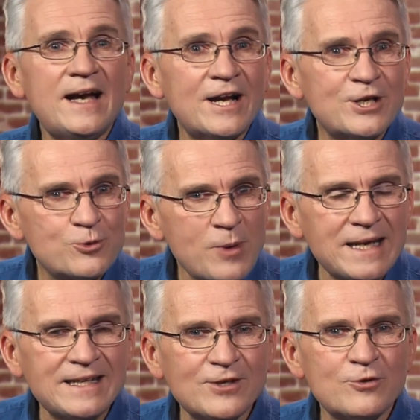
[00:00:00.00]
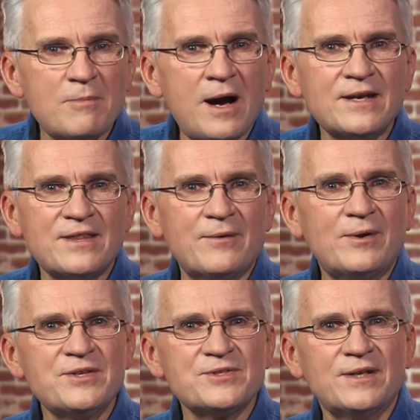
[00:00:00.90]
A great little reminder, that
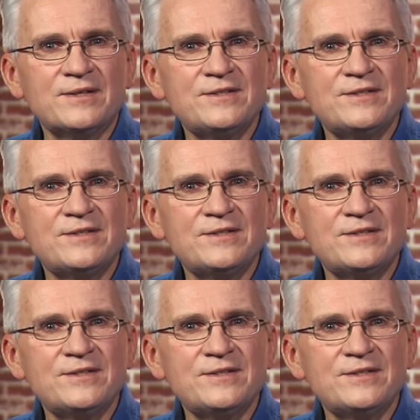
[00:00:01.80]
one, isn't it?